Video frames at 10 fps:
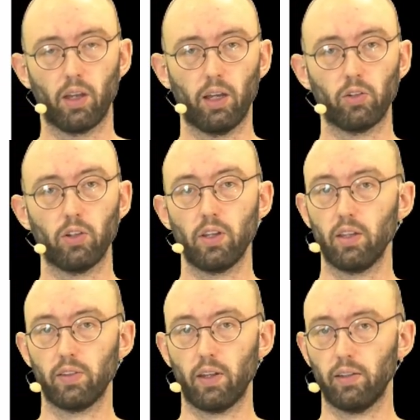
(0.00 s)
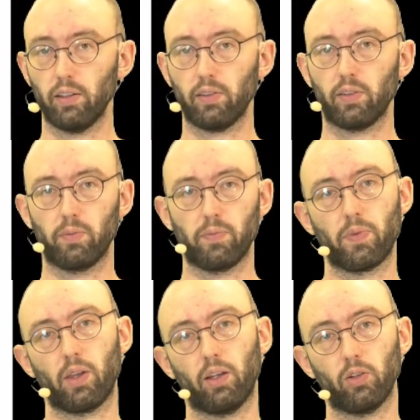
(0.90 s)
and on the aesthetics
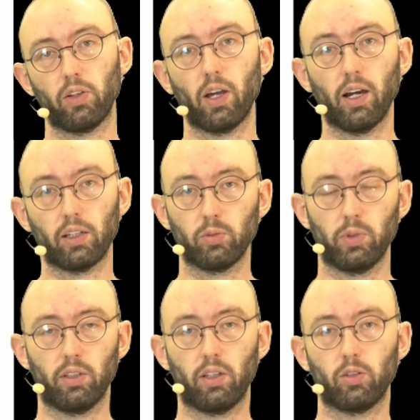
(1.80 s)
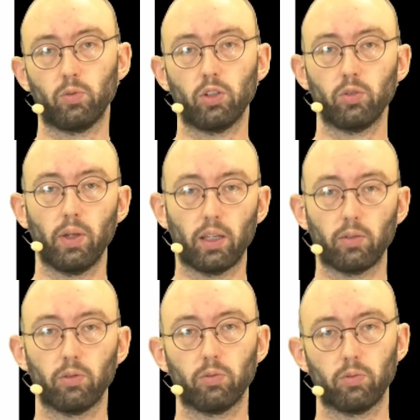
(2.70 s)
and on the argument that you want to
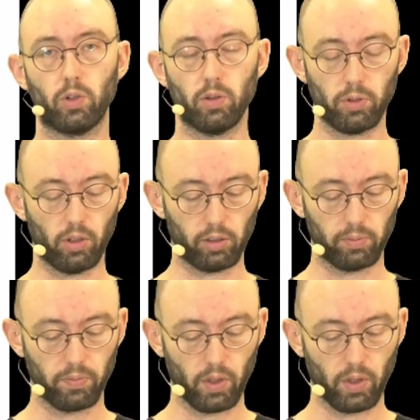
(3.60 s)
make with a plot.